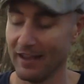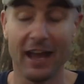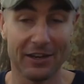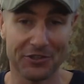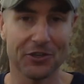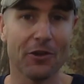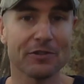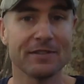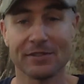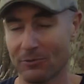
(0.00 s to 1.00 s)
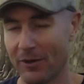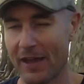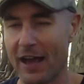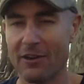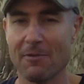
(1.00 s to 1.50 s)
And it shows in this one.
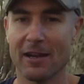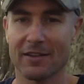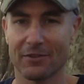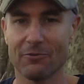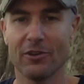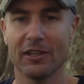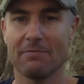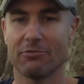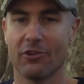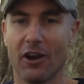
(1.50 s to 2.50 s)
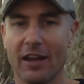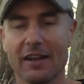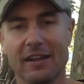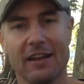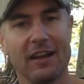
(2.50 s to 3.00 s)
The aromatics are really bright,
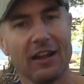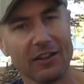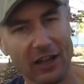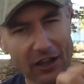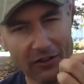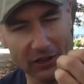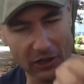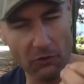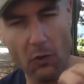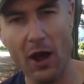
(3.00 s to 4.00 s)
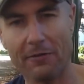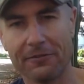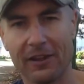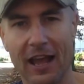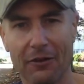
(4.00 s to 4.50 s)
a lot of white
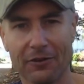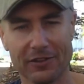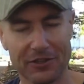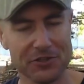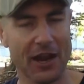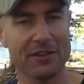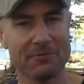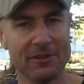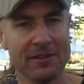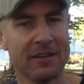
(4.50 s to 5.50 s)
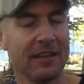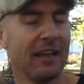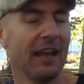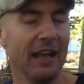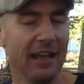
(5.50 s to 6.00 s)
flowers, a lot of jasmine,
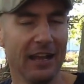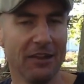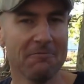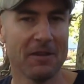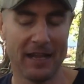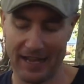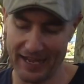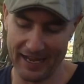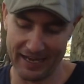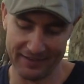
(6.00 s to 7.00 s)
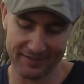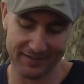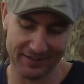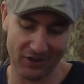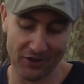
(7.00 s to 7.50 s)

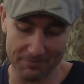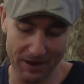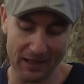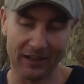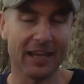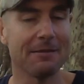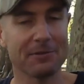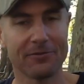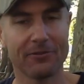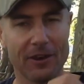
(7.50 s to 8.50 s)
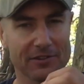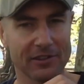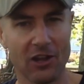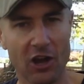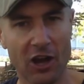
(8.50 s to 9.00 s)
and on the palate, heaps of fresh
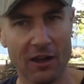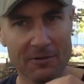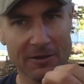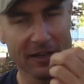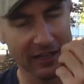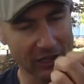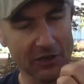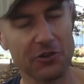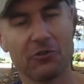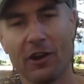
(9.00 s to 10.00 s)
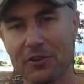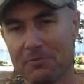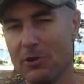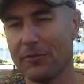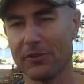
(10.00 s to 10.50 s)
lime, a lot of crunch,
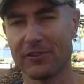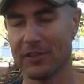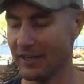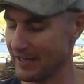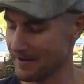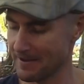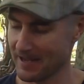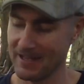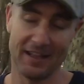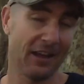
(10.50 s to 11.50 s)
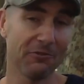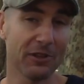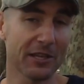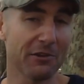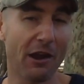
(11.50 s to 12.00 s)
beautiful acidity. A
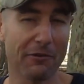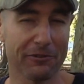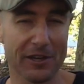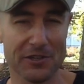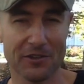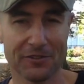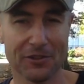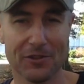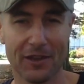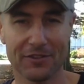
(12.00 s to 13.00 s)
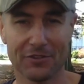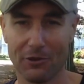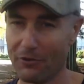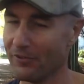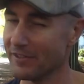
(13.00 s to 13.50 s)
really great reflection of
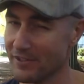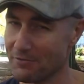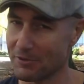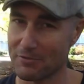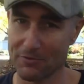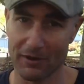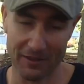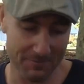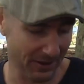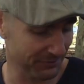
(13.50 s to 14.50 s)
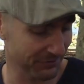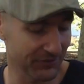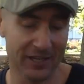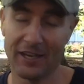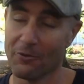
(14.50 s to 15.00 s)
2012 vintage, which was one of the best we've
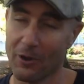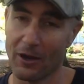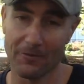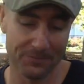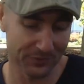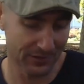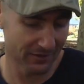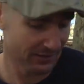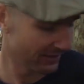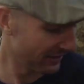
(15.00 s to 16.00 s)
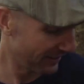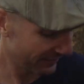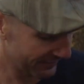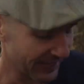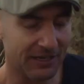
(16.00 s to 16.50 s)
seen in a while.
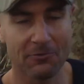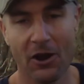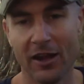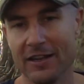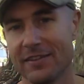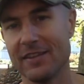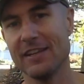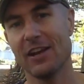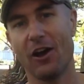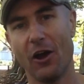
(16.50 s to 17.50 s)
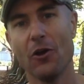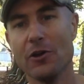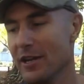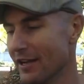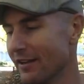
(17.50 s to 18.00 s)
The second wine is the
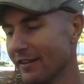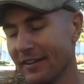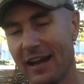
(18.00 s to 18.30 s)
Odeon.